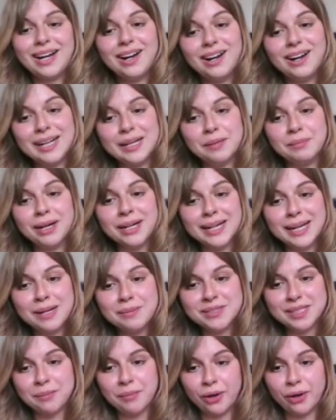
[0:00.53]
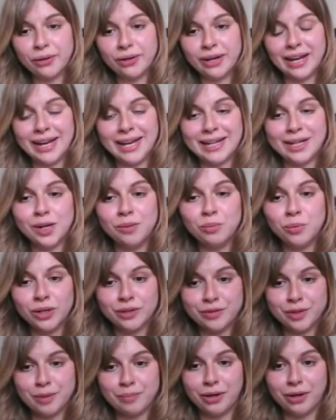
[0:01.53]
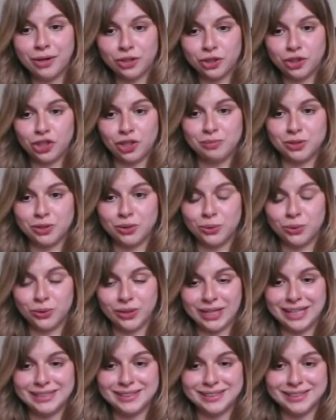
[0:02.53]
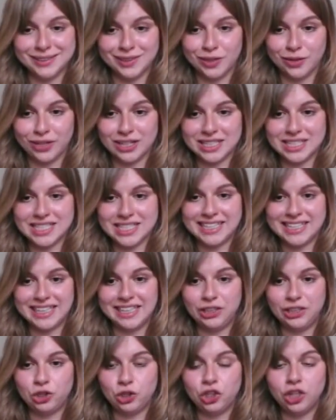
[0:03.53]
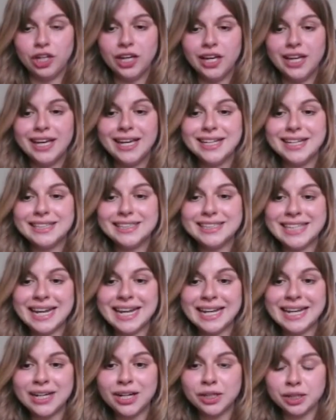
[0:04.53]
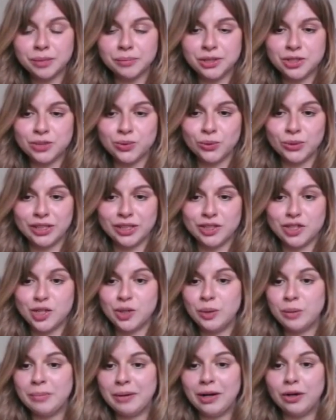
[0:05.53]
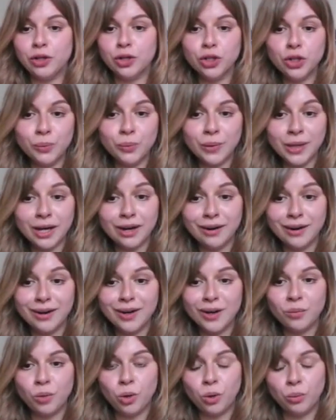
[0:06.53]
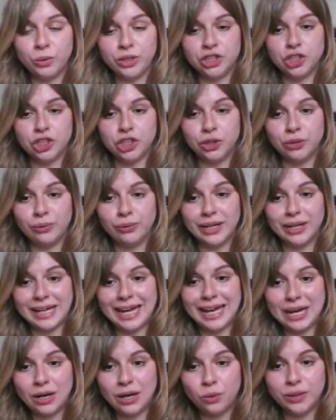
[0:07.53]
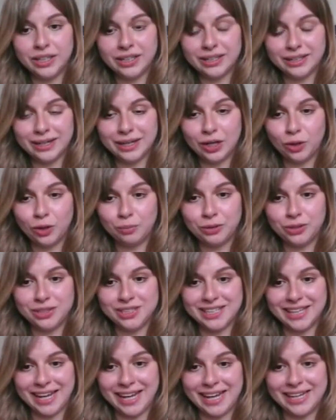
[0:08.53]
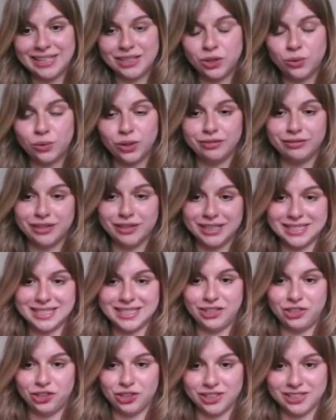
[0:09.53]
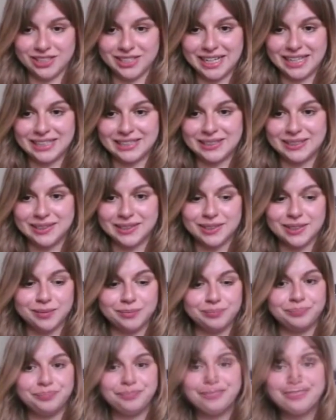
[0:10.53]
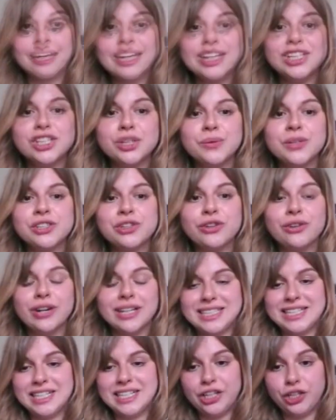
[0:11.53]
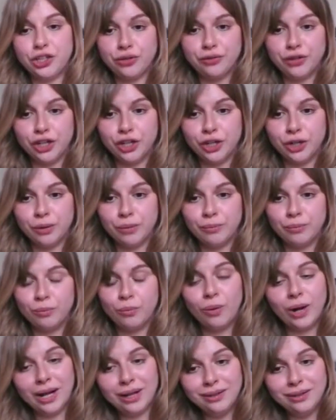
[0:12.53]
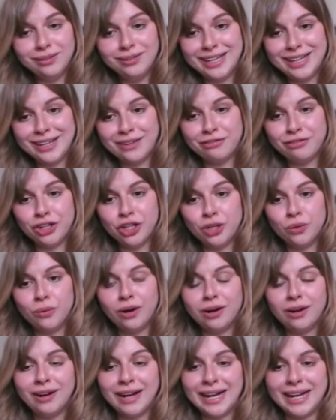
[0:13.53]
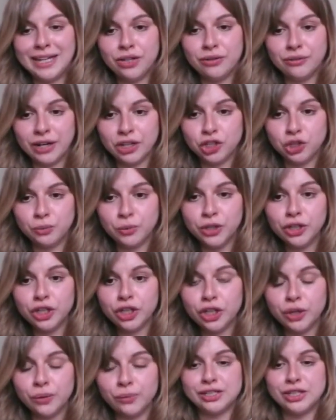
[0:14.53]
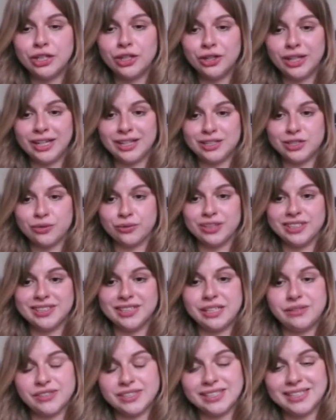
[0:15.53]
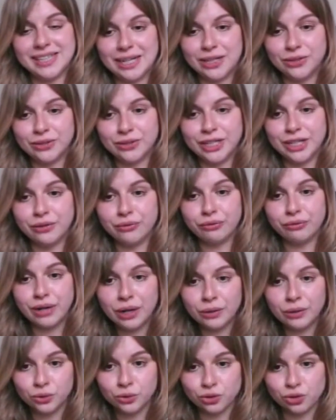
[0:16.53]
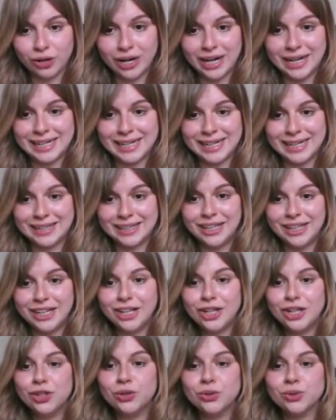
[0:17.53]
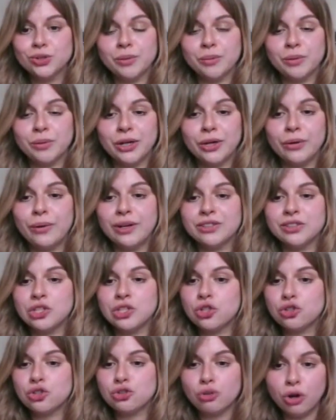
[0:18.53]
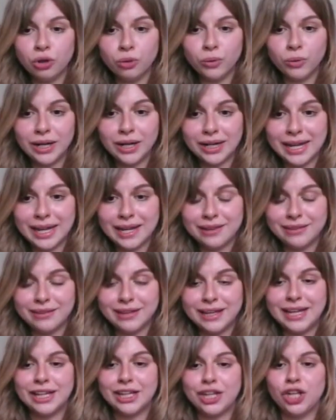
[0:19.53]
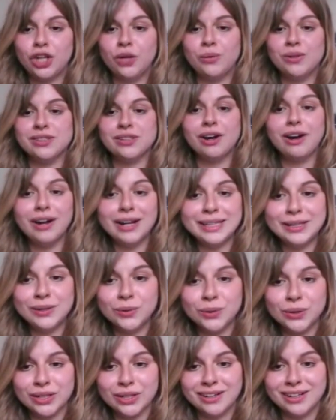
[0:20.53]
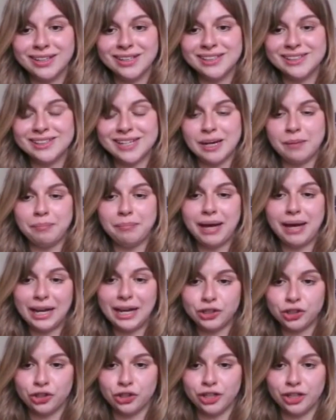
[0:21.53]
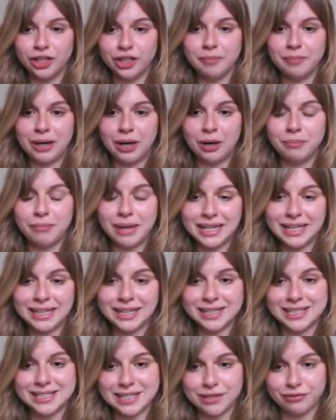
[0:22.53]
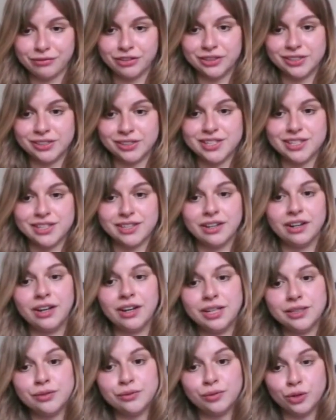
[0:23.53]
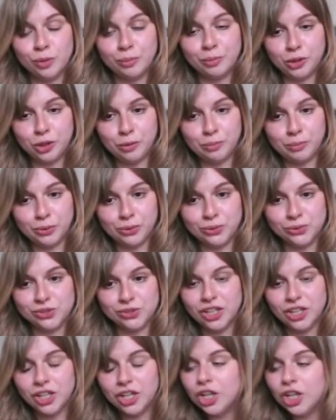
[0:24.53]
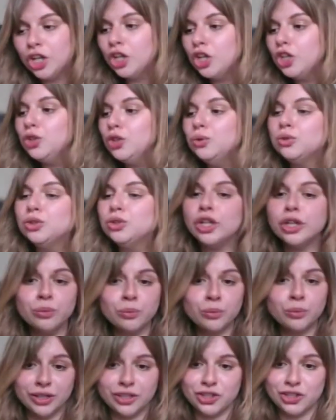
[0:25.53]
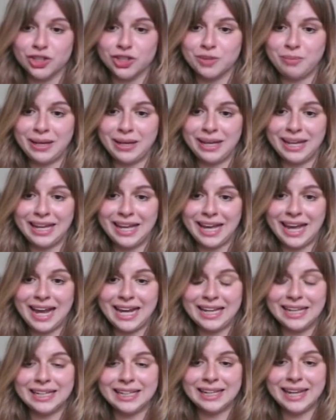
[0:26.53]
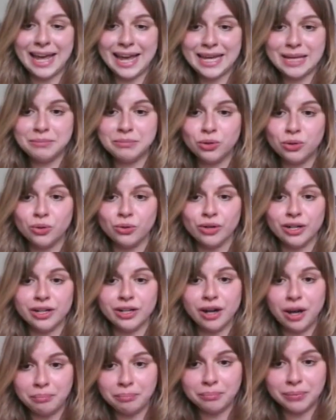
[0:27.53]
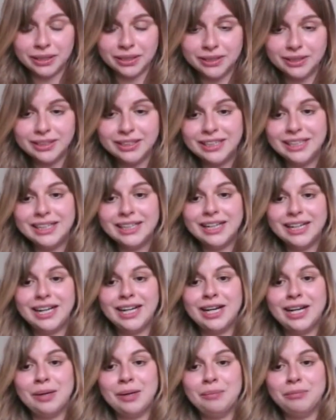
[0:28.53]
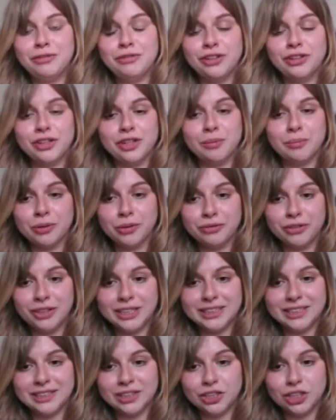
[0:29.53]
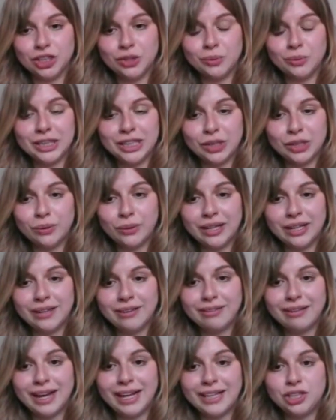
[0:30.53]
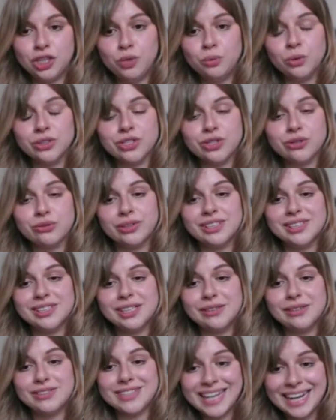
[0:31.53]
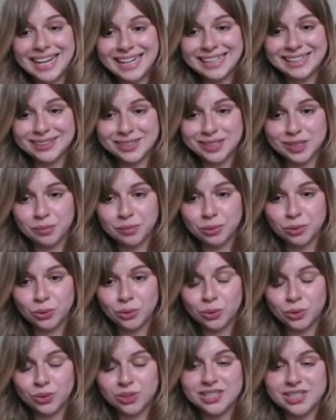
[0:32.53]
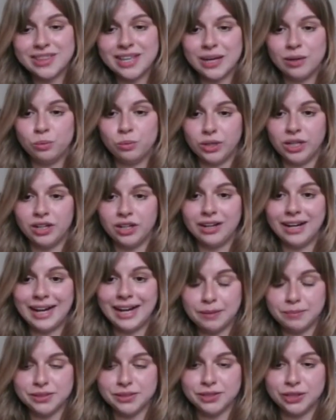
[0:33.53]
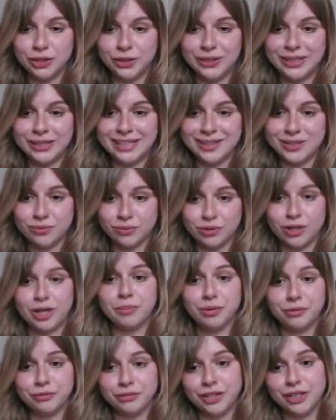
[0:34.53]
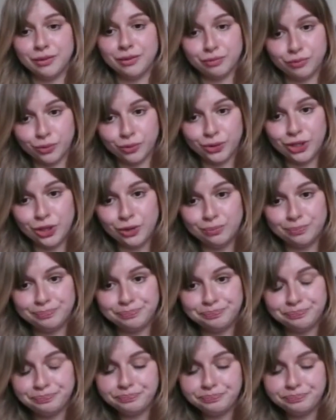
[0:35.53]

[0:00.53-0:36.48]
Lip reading: Hi, my name's Simona and I'm one of the partnerships coordinators at Grad2Teach. Today I'm going to be talking to you about who we are, what we do and how we can help you to gain qualified teacher status. So is Grad2Teach for you? Well, if you are a graduate who is looking to receive a salary throughout your training, you're someone who has a strong work ethic, who is highly organised and passionate about making a difference to the lives of your pupils, you don't want to just be a name or a number for the provider that you work with, and you want to receive tailored support, then we are absolutely the right provider for you.